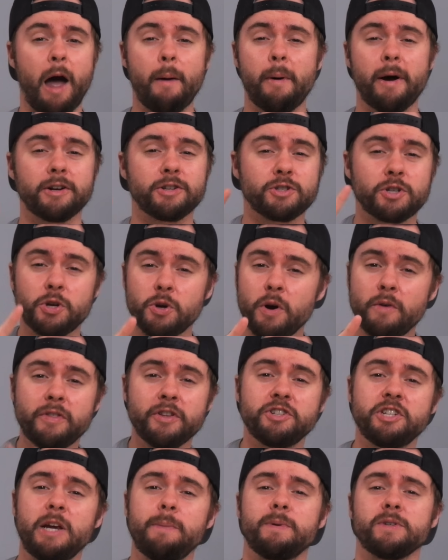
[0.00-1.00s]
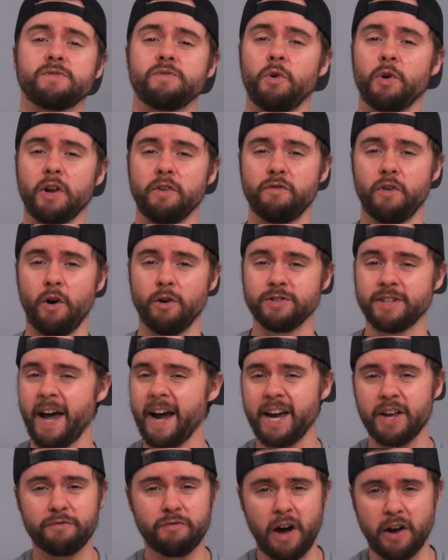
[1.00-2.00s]
I bought 2 of the cheapest folding phones
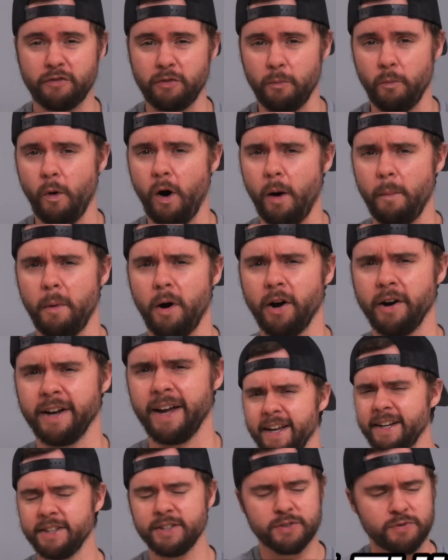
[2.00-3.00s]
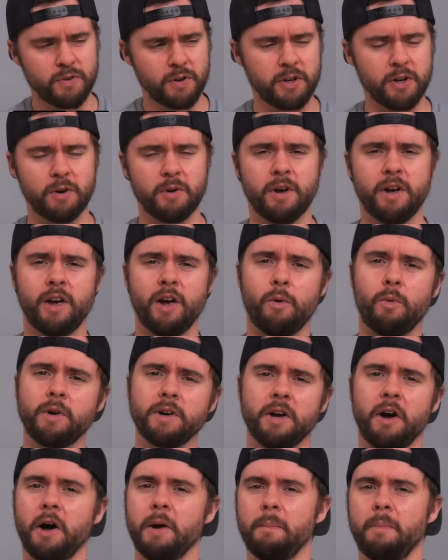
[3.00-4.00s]
I could find from Walmart, and in this video,
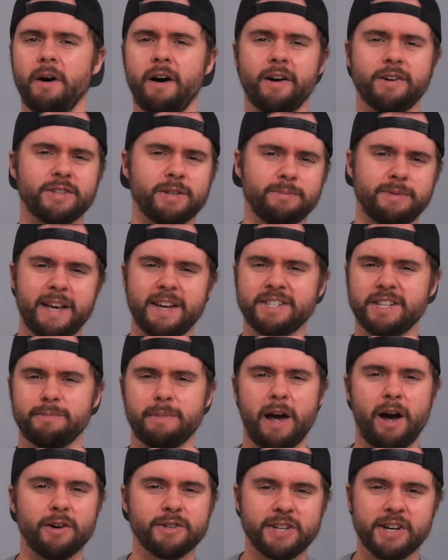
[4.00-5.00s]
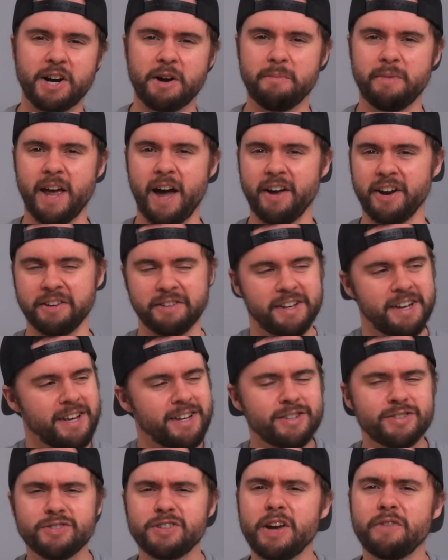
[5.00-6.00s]
we're gonna unbox them, test them out, tear them down, and
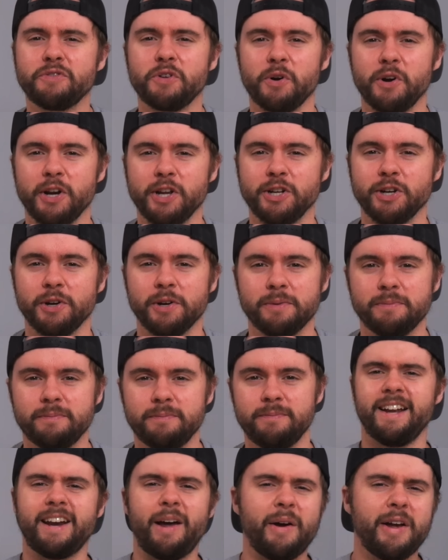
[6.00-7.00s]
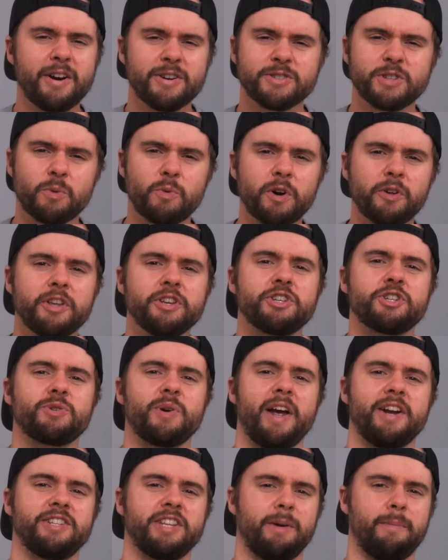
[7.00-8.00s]
see if they're any good. Now here's the really
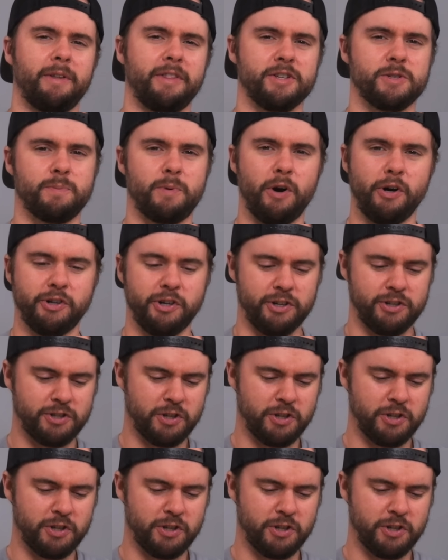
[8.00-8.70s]
strange thing about this purchase.